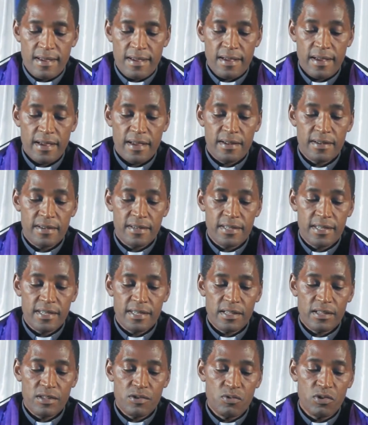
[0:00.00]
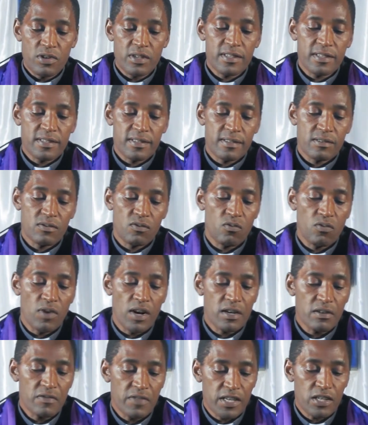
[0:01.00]
and he was
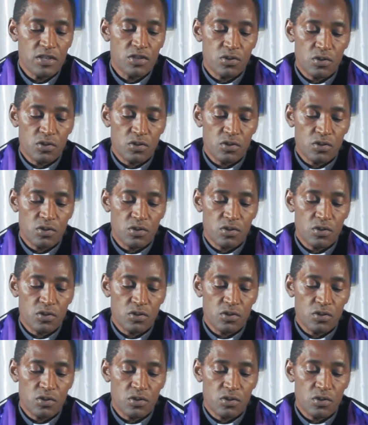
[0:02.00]
one of the